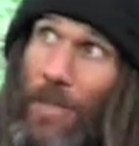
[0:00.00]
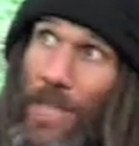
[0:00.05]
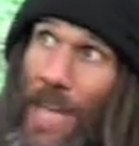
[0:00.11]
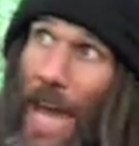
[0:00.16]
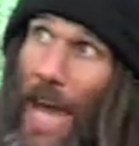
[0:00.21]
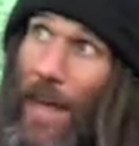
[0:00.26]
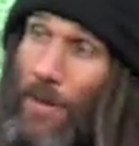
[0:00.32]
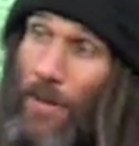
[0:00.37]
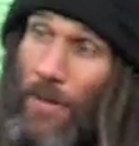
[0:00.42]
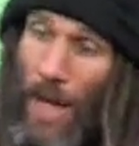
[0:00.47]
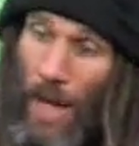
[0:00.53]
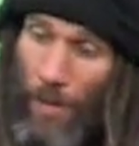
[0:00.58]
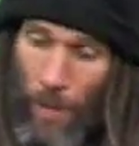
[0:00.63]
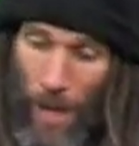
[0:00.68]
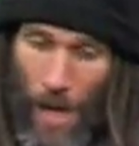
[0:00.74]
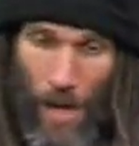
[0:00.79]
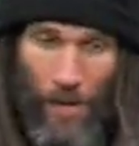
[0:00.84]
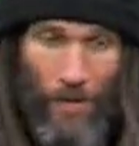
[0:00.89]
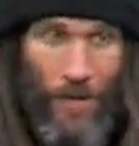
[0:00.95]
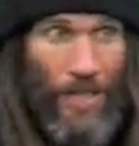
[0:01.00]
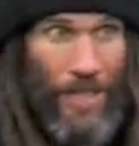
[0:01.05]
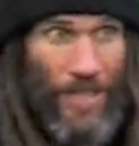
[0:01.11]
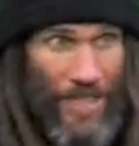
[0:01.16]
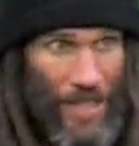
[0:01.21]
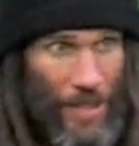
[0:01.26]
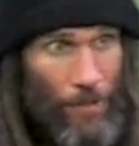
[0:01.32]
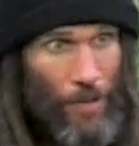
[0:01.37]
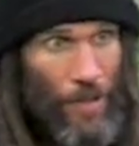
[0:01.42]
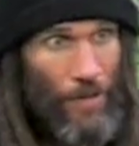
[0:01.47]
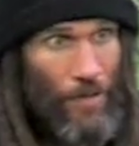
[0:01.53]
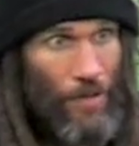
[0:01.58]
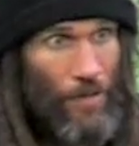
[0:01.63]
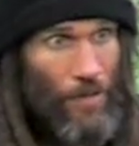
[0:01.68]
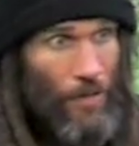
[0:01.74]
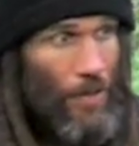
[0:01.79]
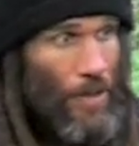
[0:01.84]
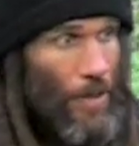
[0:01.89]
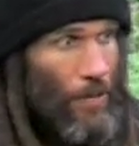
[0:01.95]
gather that pollen and keep it
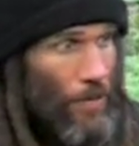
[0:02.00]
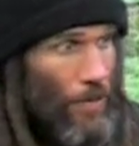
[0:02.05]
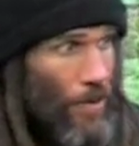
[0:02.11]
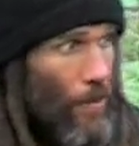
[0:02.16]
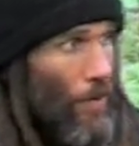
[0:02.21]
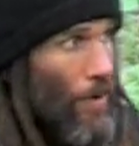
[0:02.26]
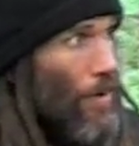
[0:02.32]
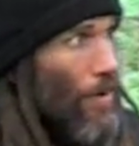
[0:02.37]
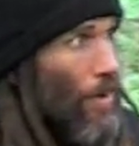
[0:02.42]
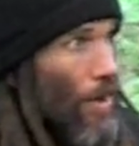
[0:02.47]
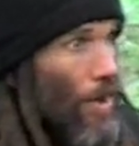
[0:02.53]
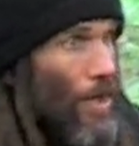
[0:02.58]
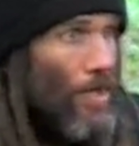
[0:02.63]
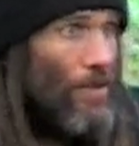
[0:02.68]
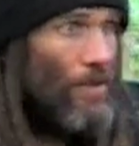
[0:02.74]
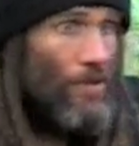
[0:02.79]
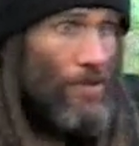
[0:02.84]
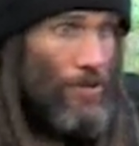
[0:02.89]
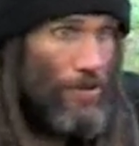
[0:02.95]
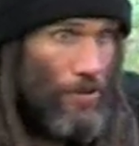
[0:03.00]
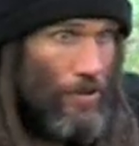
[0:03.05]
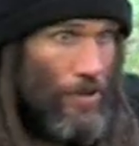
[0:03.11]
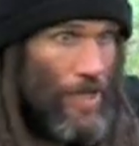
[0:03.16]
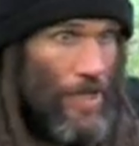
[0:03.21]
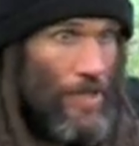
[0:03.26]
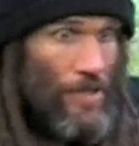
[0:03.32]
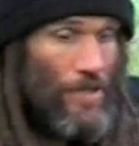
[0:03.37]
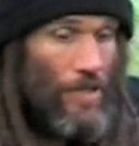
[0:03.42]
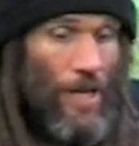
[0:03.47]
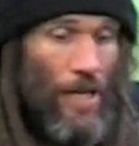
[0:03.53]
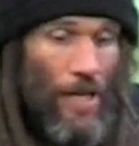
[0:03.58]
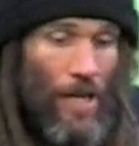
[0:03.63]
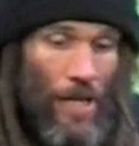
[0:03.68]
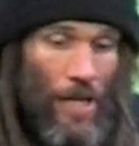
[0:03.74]
when they would go on long journeys.